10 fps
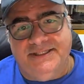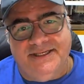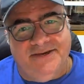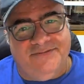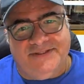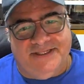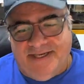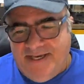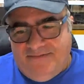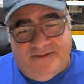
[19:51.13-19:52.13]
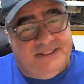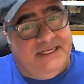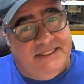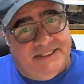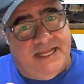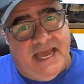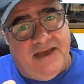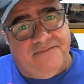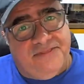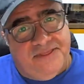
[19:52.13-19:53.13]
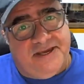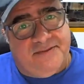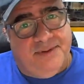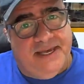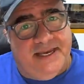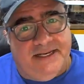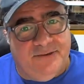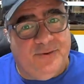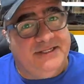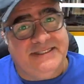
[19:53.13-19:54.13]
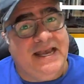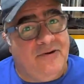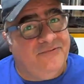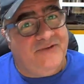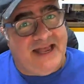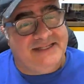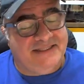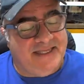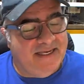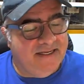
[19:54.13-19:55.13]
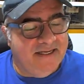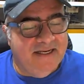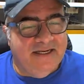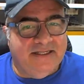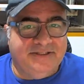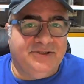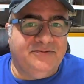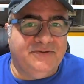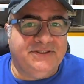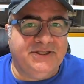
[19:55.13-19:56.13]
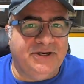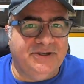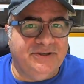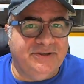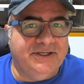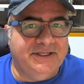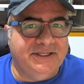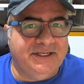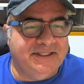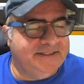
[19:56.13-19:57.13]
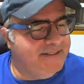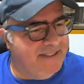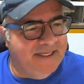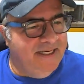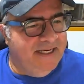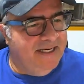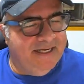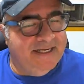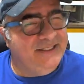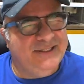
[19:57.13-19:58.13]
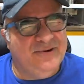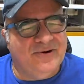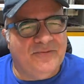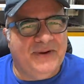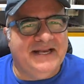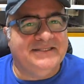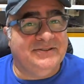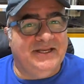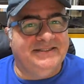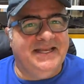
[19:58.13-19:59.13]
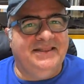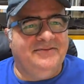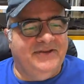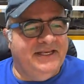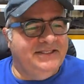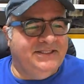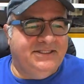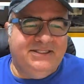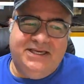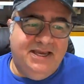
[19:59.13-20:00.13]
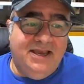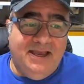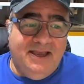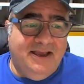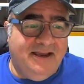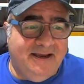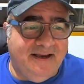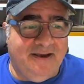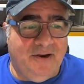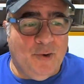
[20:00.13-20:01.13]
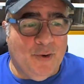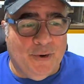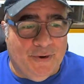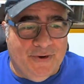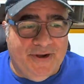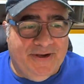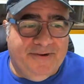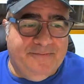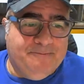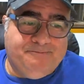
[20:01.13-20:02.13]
If it's an 1.5 inch thick blade and you want to see how fast a surface cutter cuts, don't go past 1/10 of an inch, or